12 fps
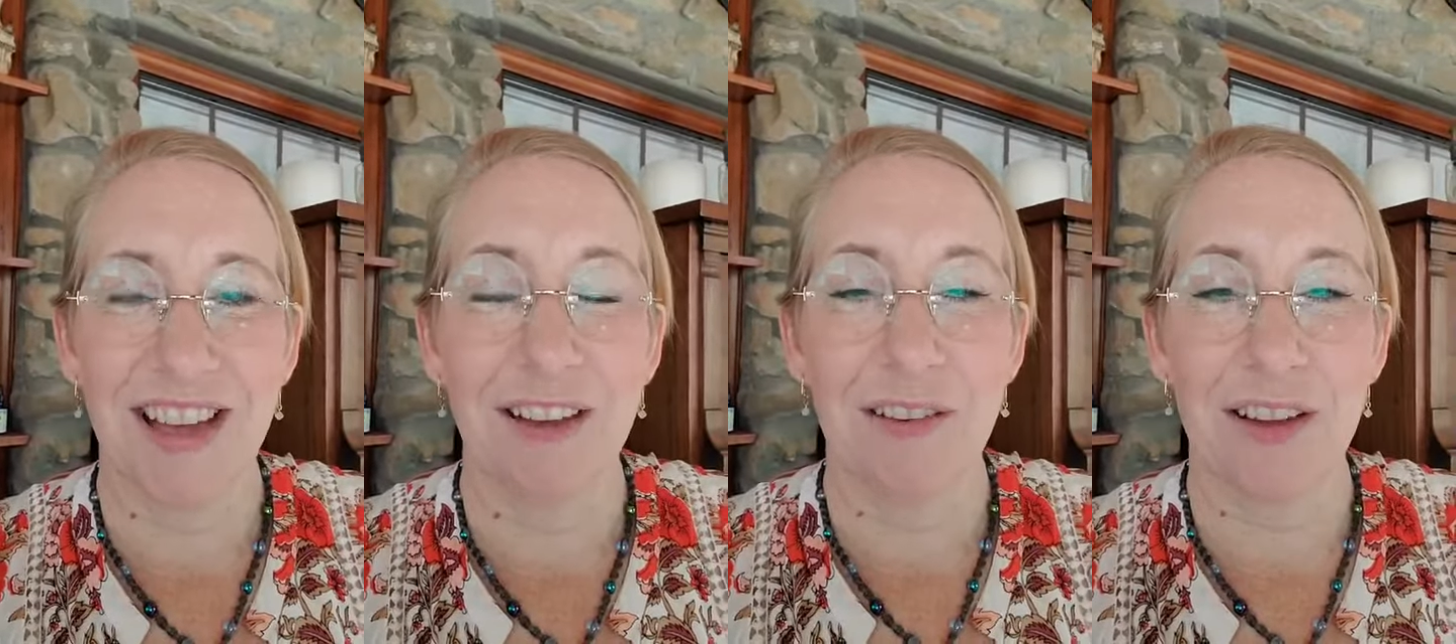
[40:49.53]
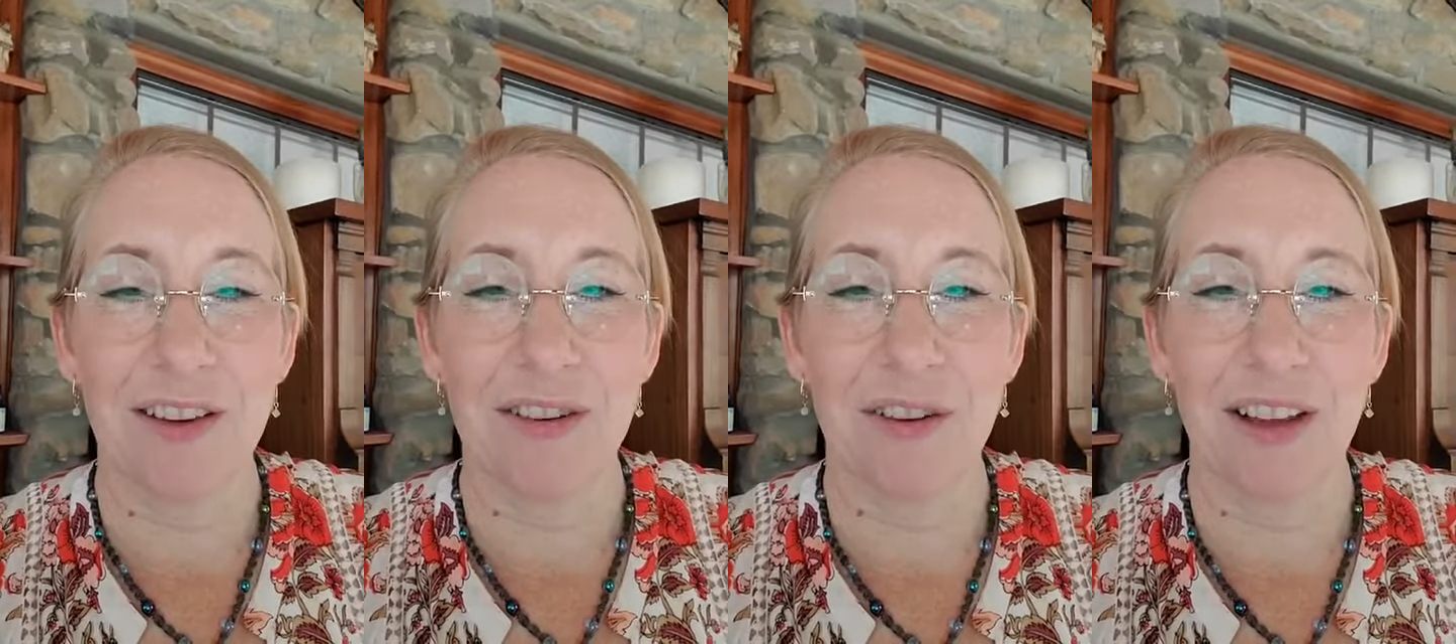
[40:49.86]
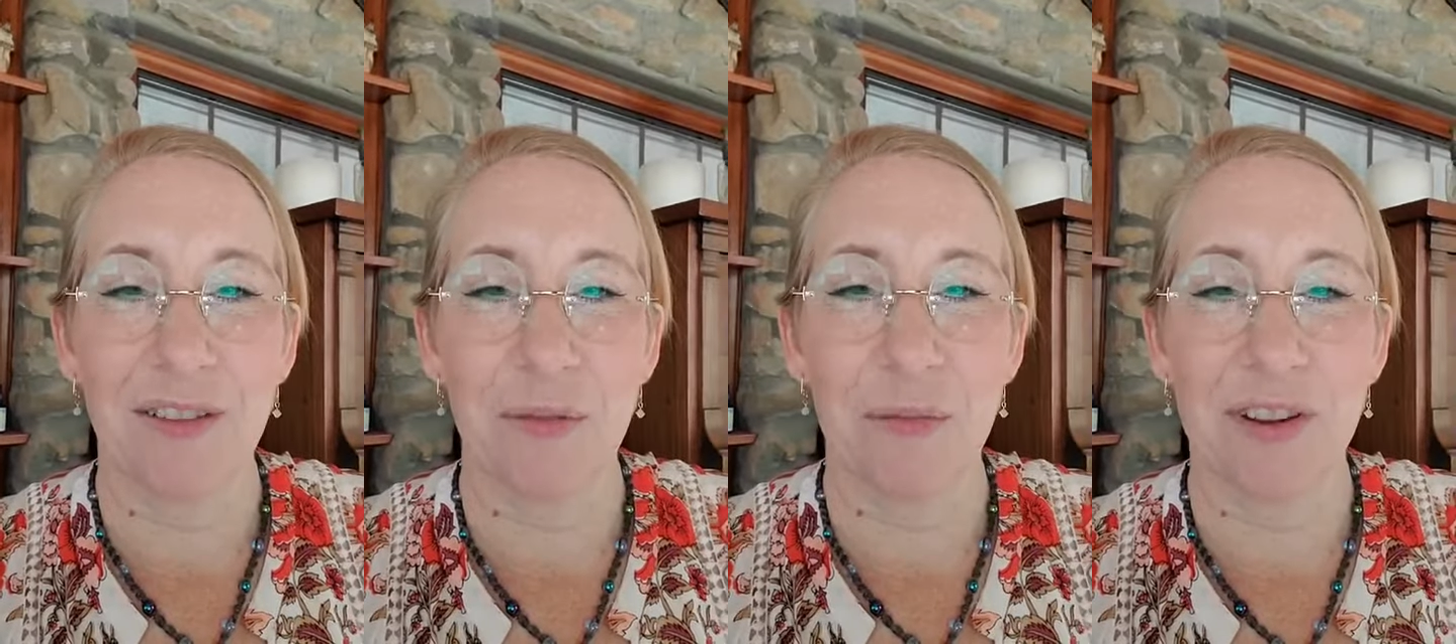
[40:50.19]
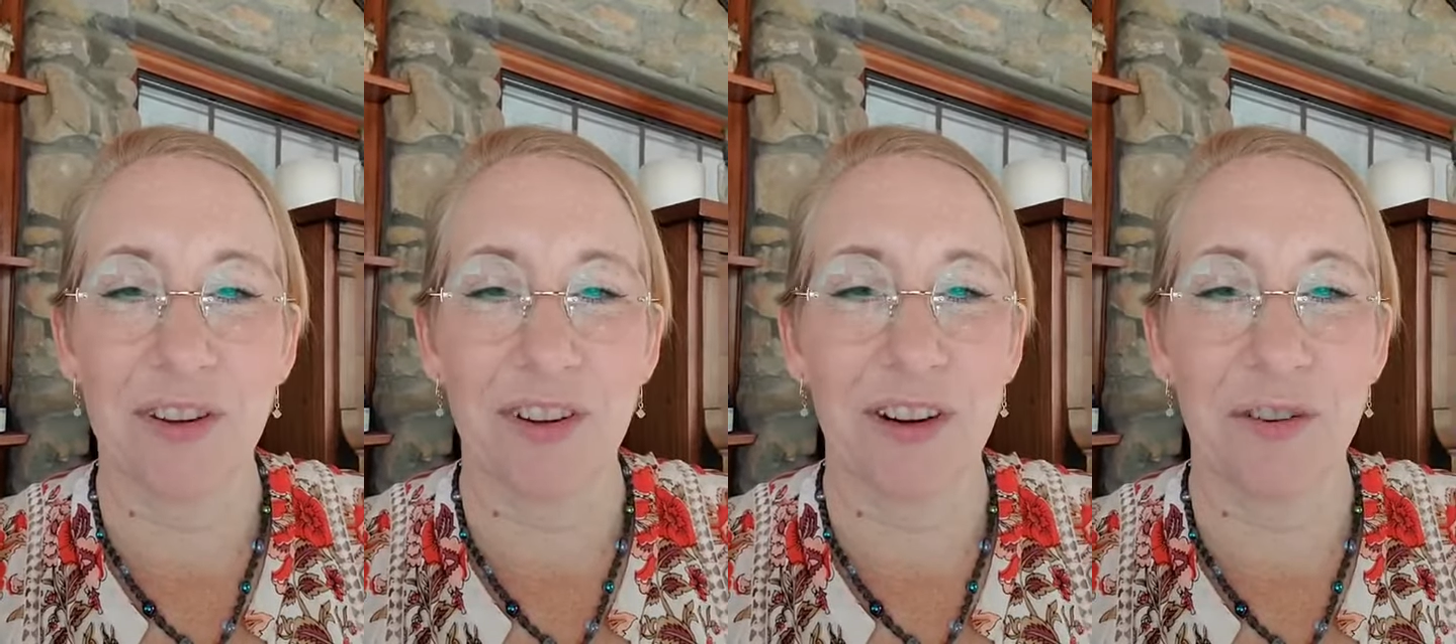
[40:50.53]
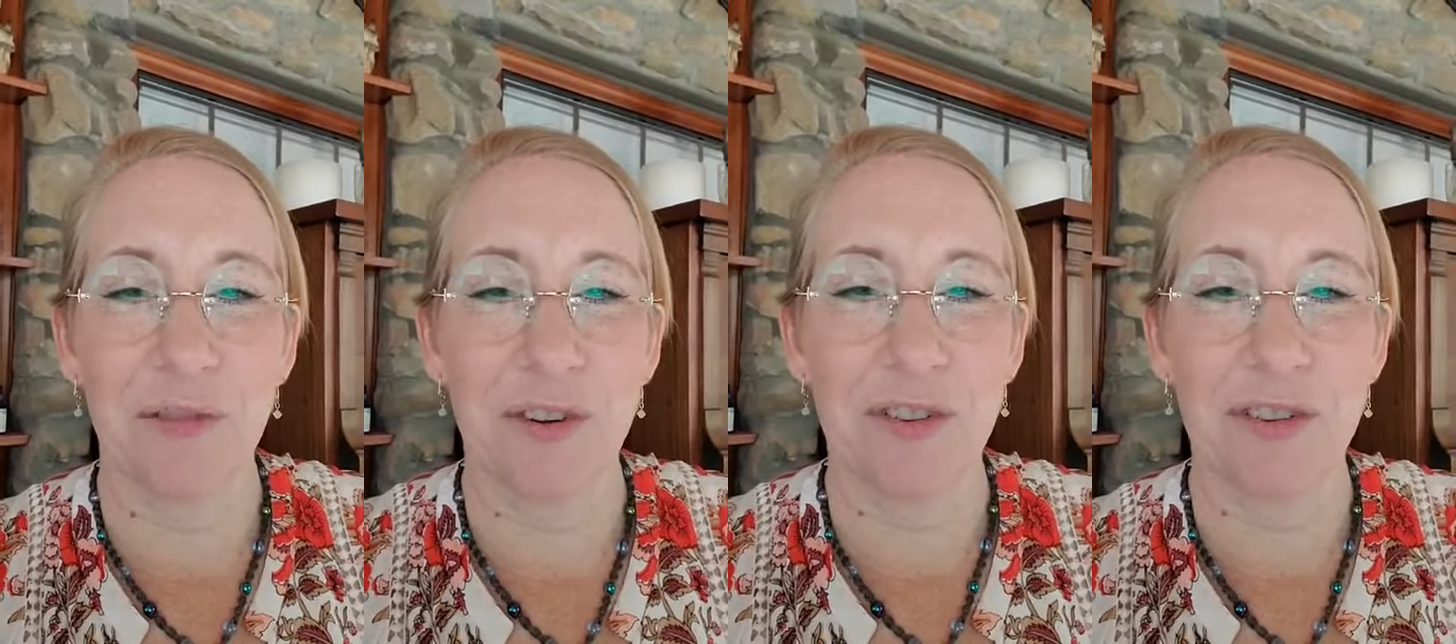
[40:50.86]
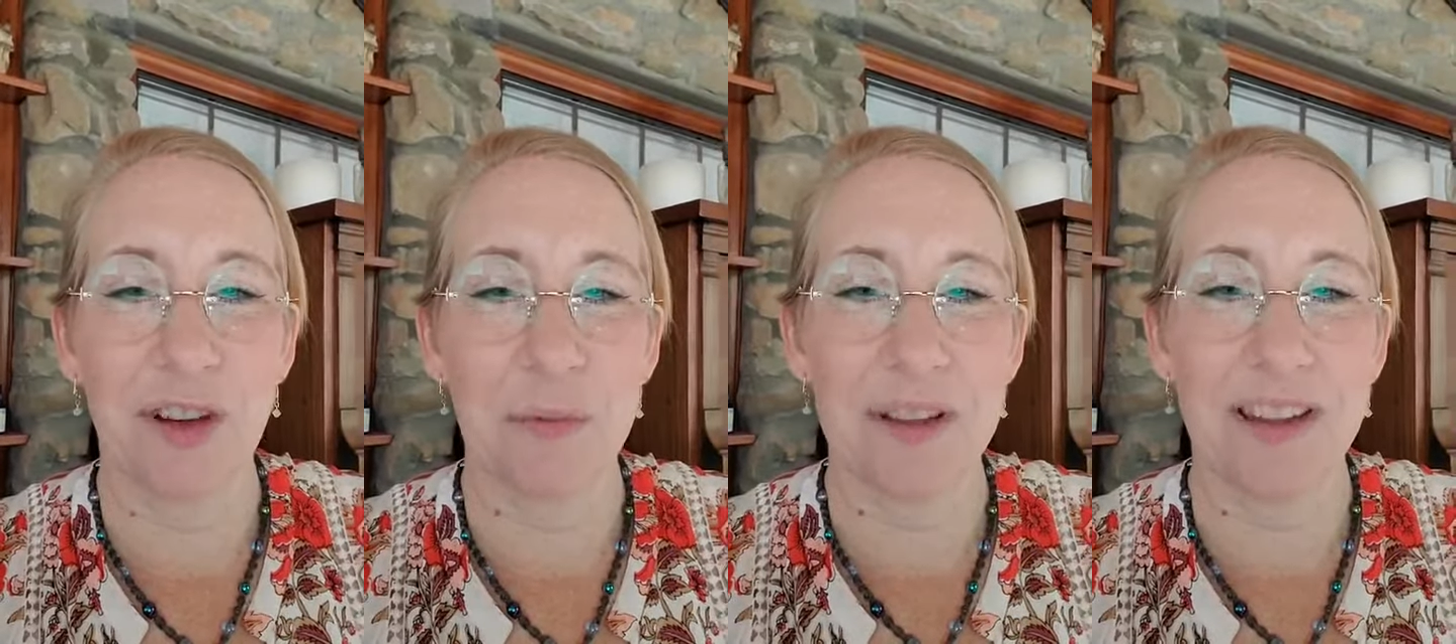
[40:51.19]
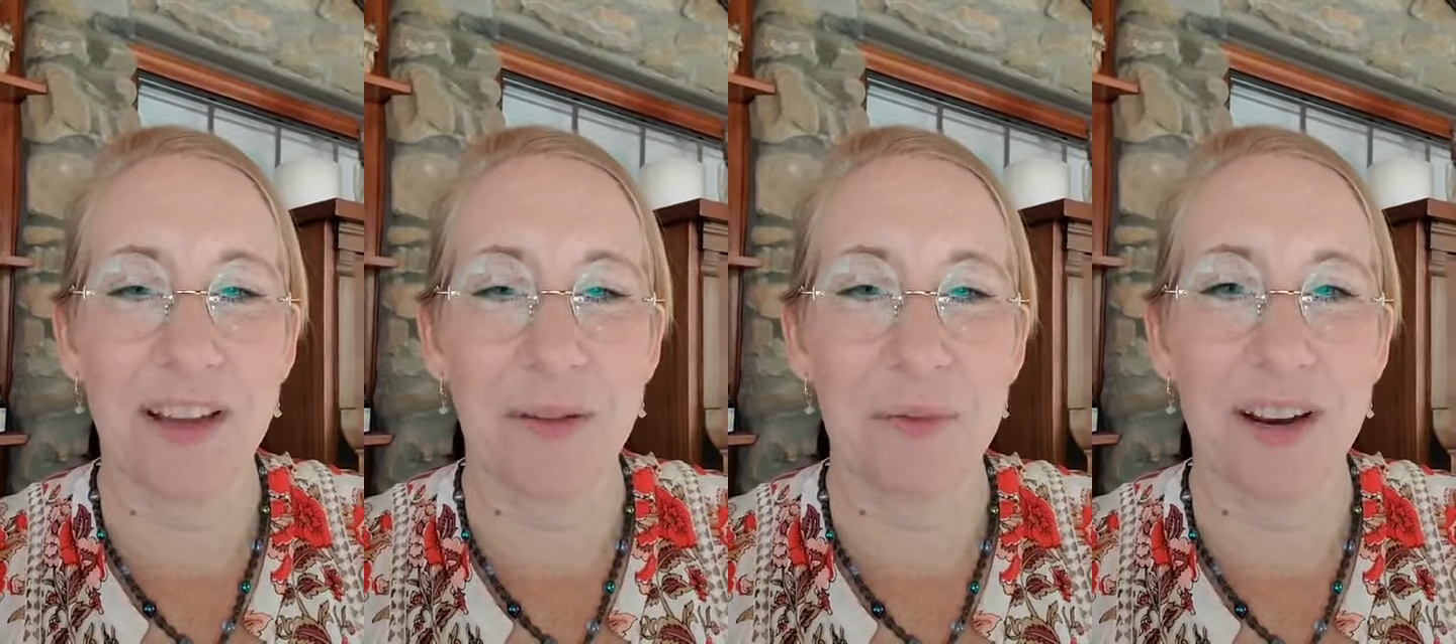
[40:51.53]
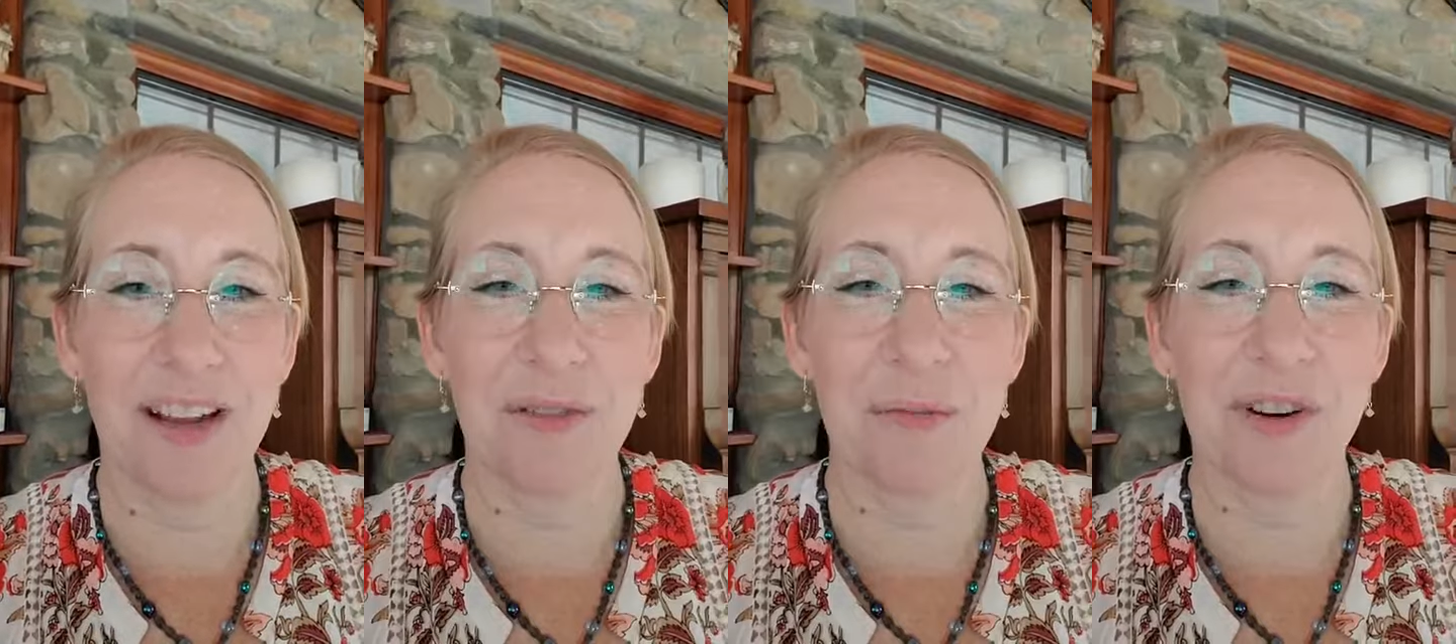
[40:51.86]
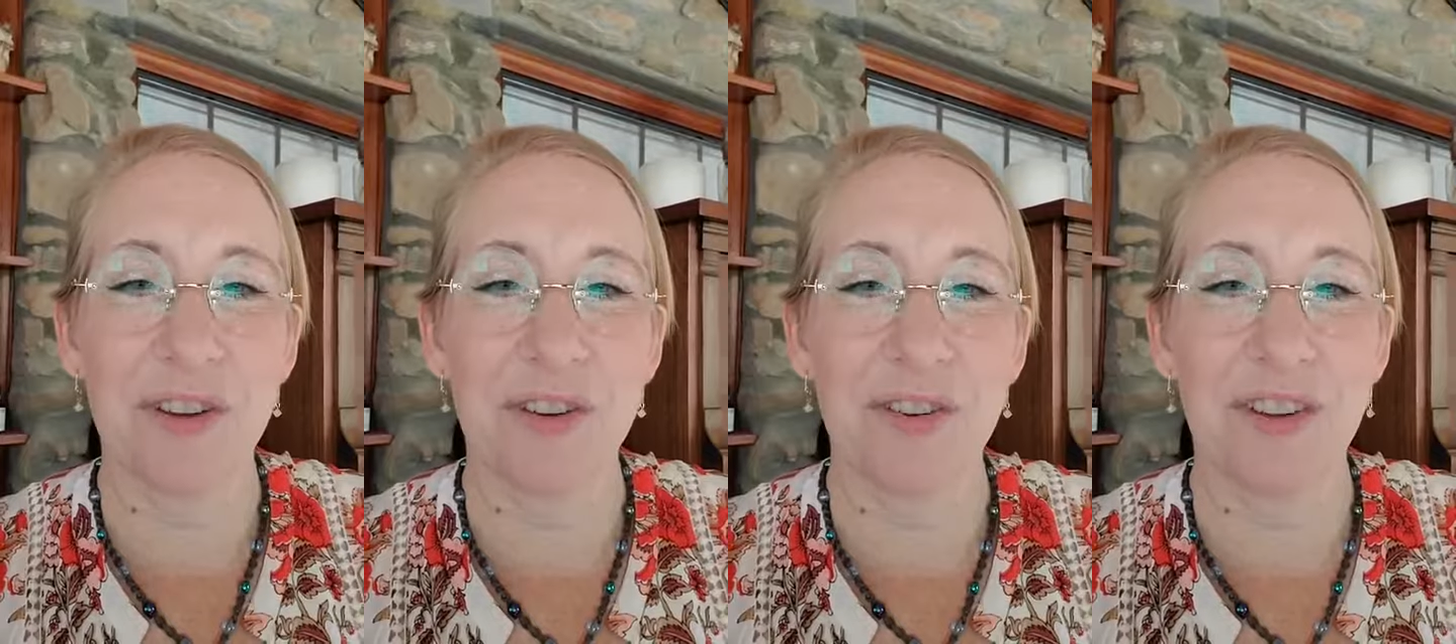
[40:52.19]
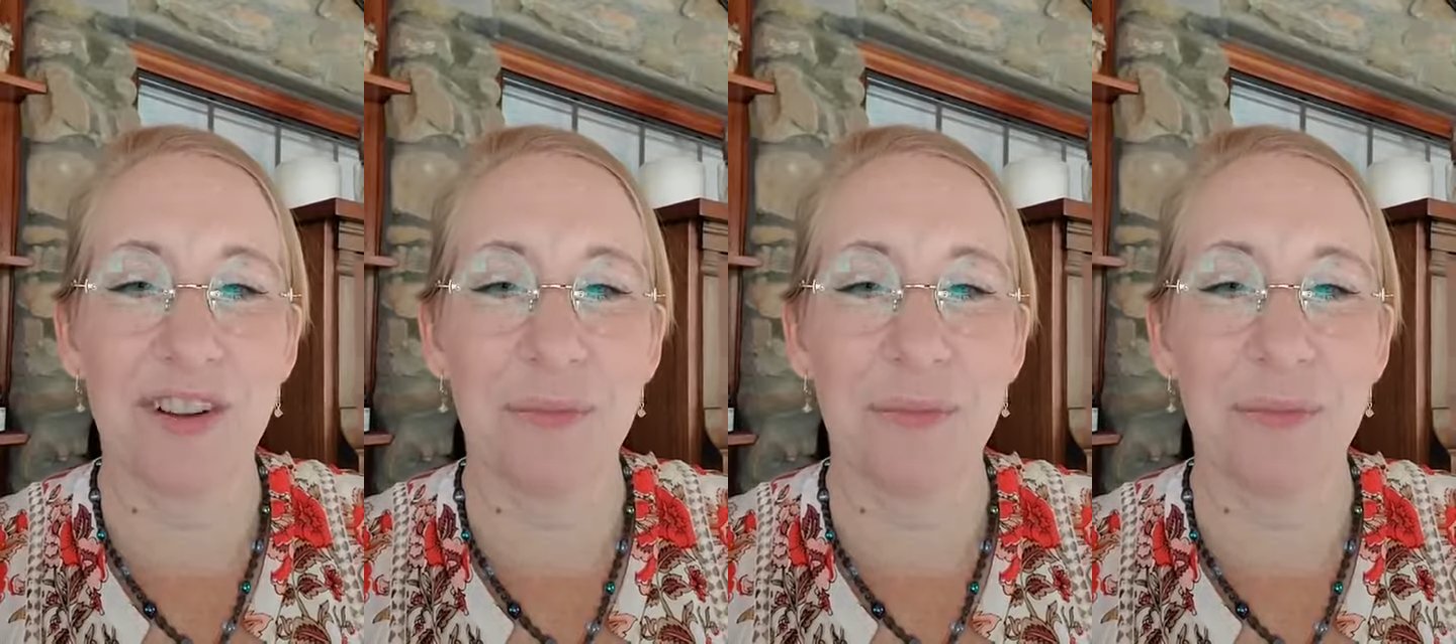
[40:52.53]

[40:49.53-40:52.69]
I have, I do. I have a brother-in-law. I don't know if you're talking about that, but I have a brother-in-law.